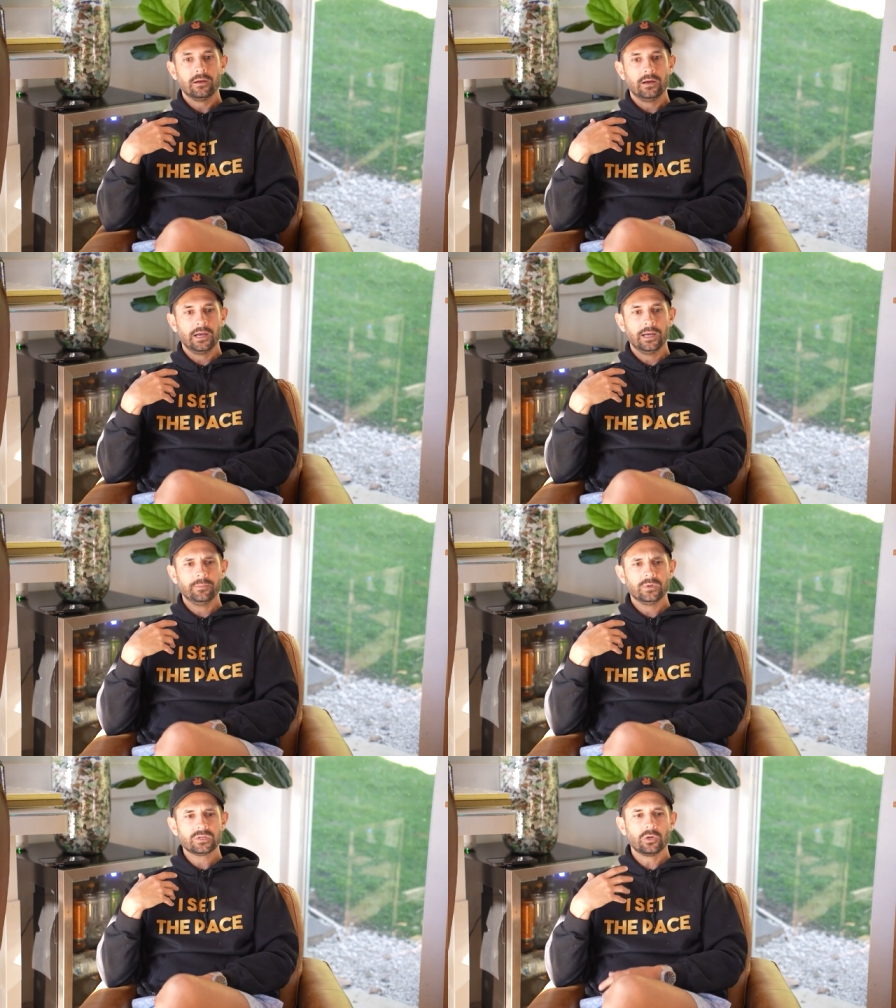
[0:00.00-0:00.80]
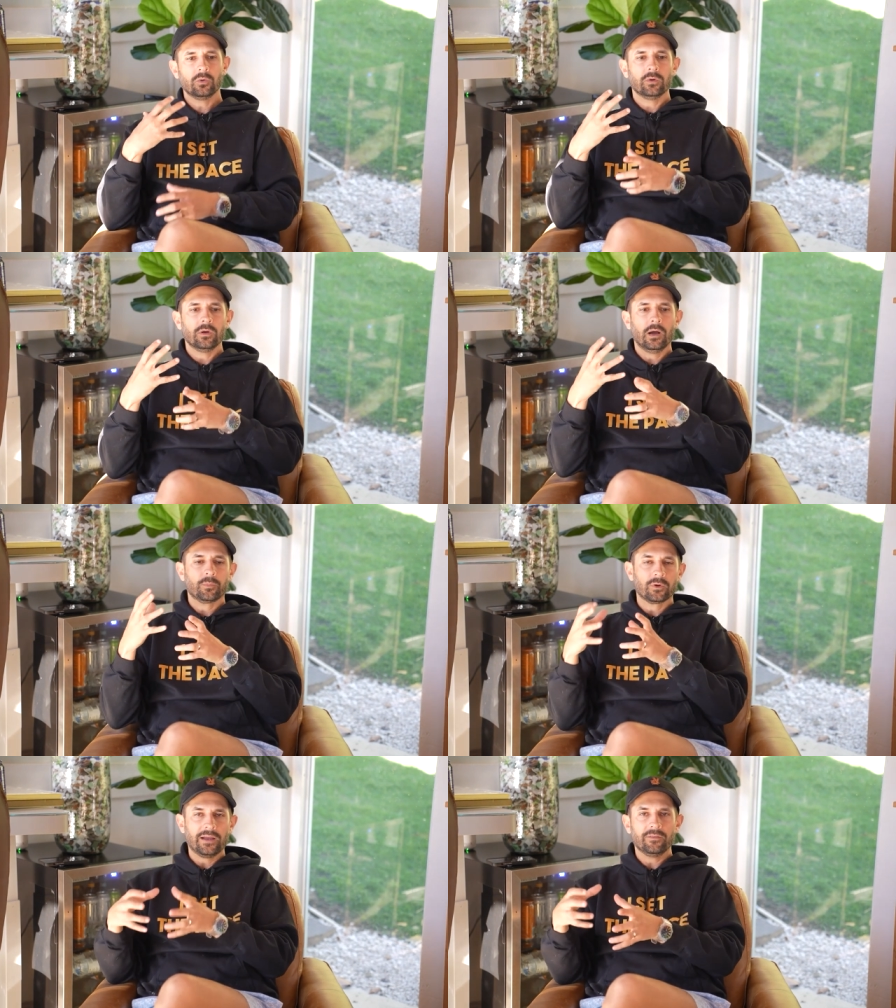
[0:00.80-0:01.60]
Um, so a
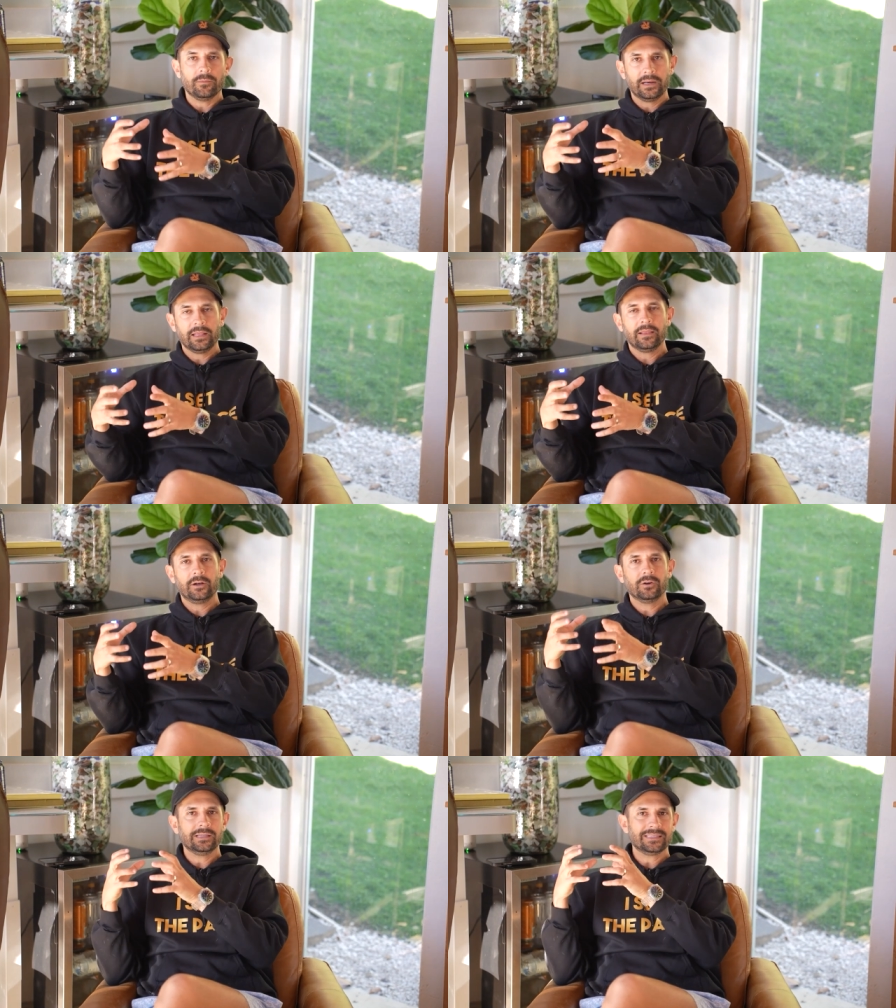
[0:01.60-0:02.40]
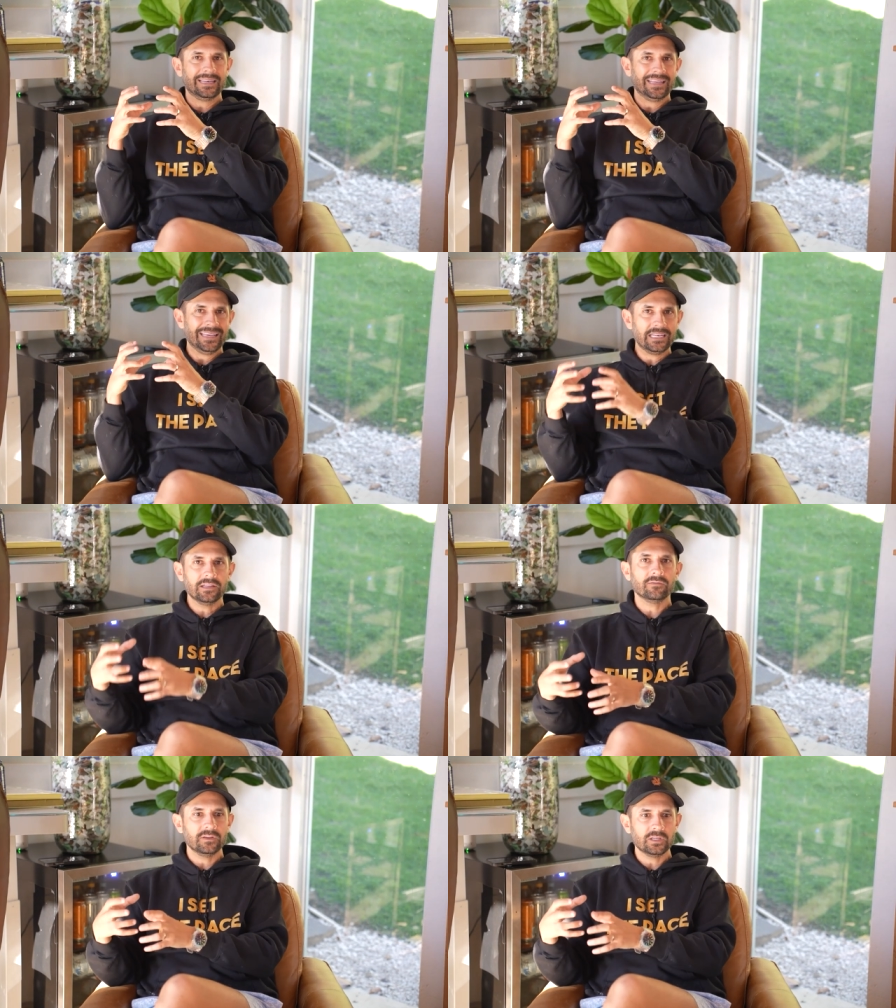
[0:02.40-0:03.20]
private money lender is an
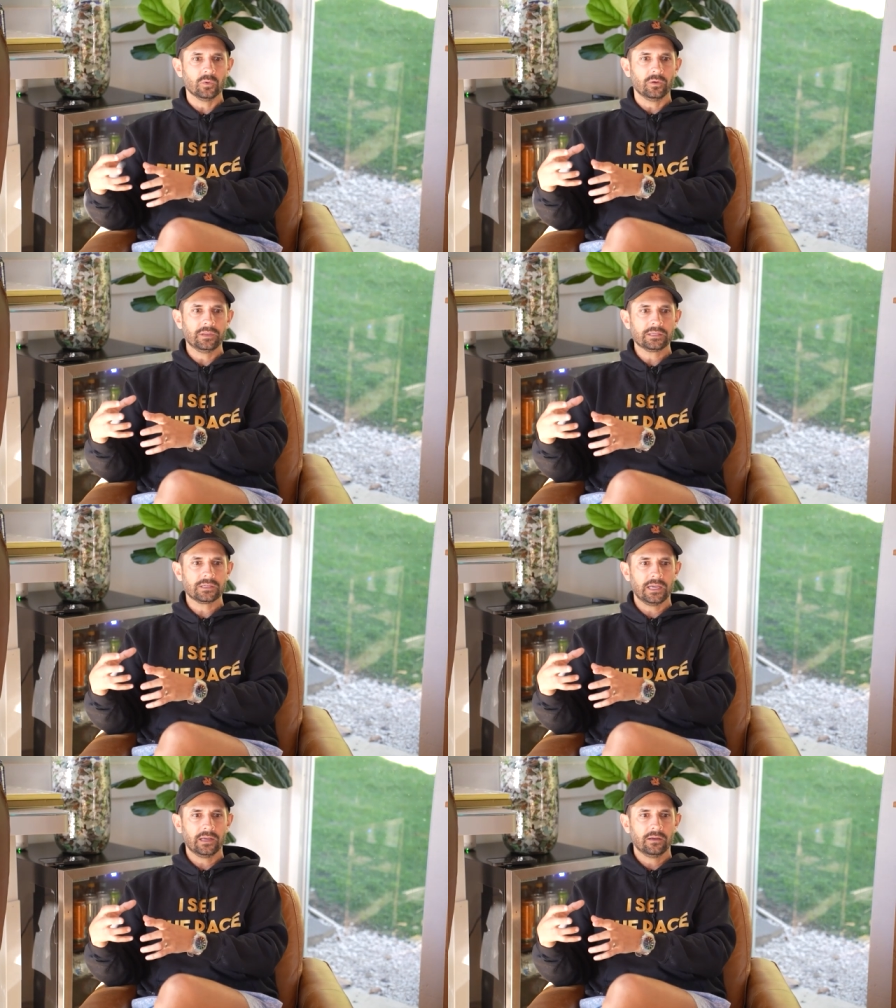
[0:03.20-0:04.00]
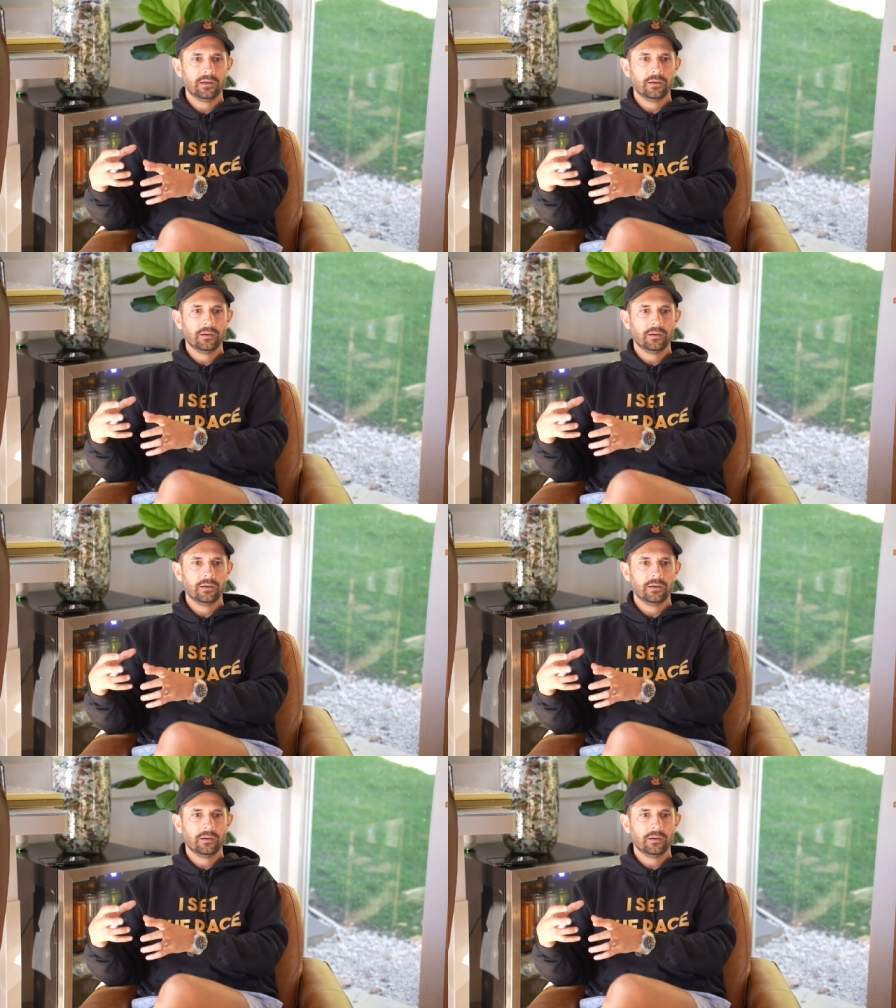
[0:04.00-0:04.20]
individual that's saying